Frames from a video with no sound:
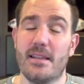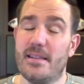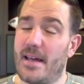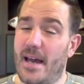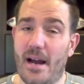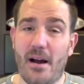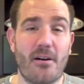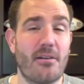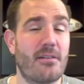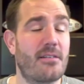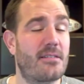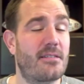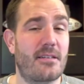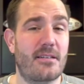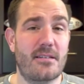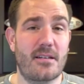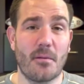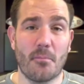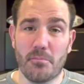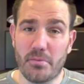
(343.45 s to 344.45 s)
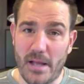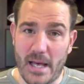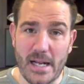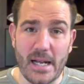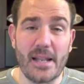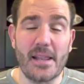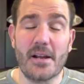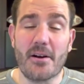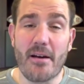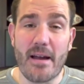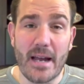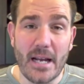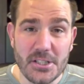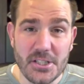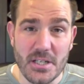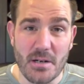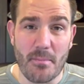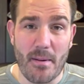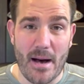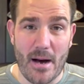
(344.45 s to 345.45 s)
They're complaining to their
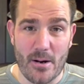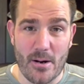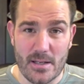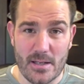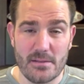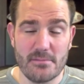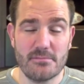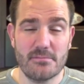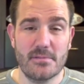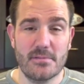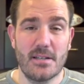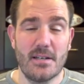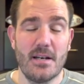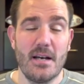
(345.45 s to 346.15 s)
agent about it.